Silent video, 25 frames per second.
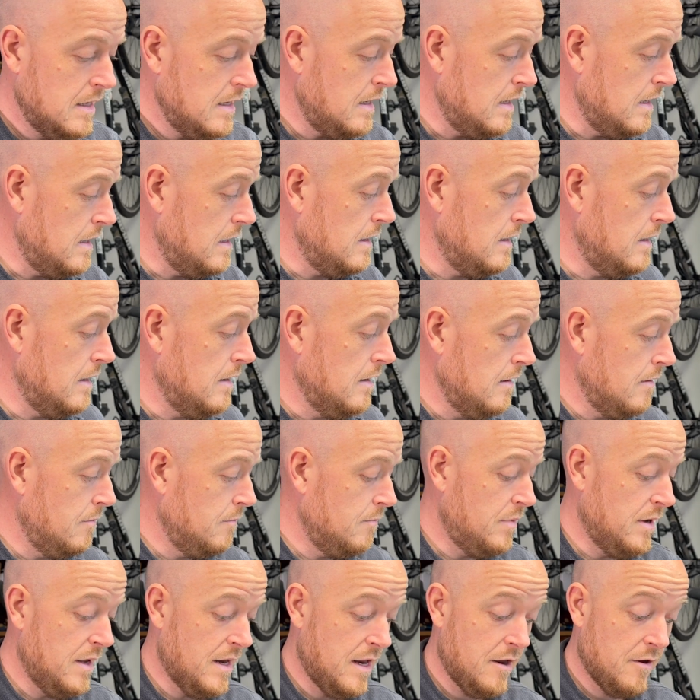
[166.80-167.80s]
Uh,
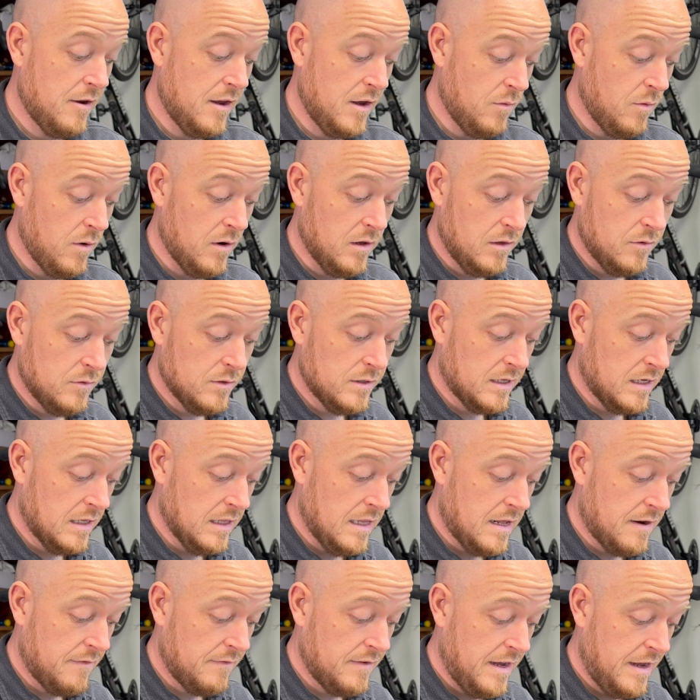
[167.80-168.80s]
but here you are losing a
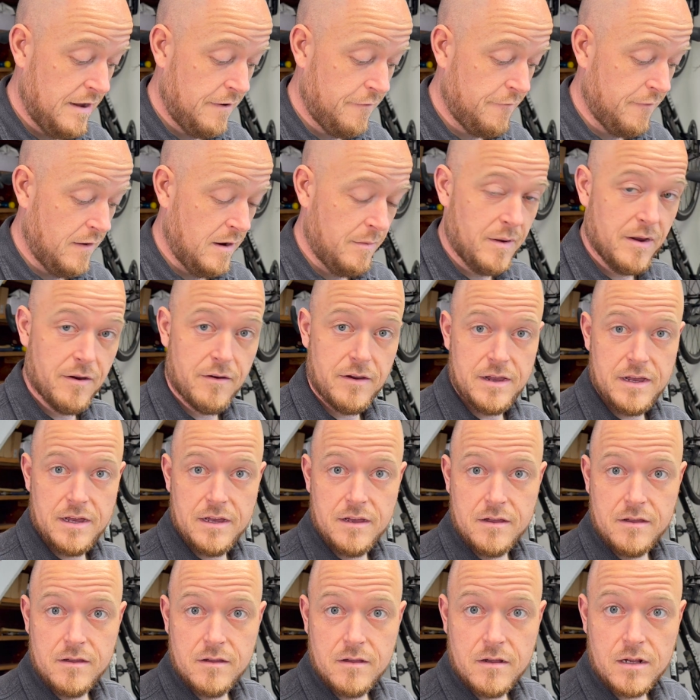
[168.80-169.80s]
lot of diaphragm
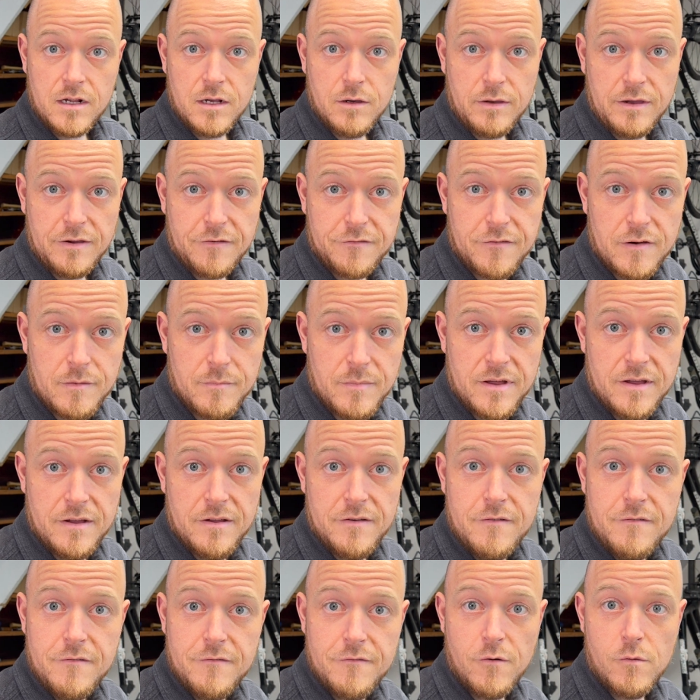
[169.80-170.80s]
area going from
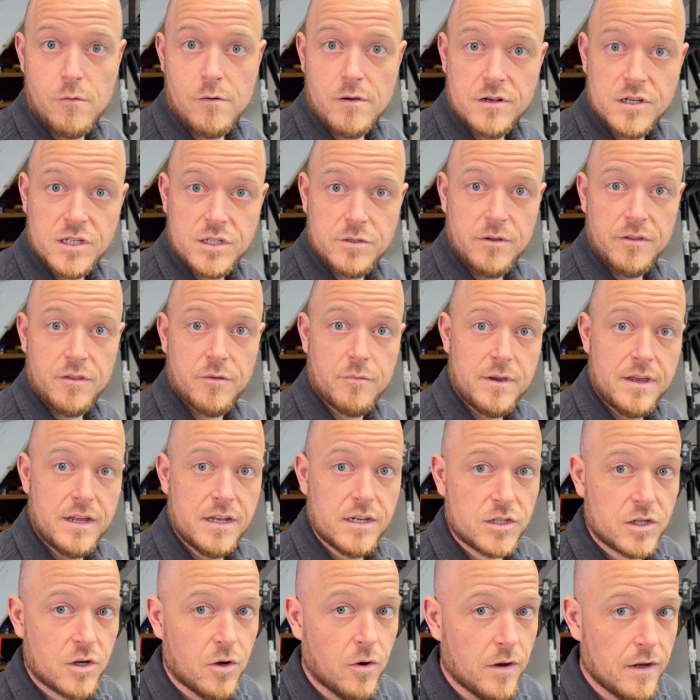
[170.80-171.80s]
a four inch to a three
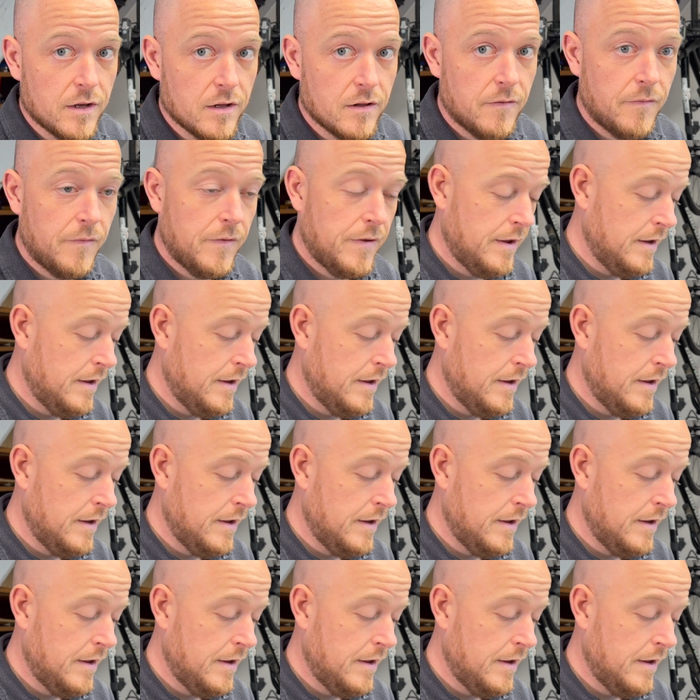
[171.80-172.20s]
inch coil.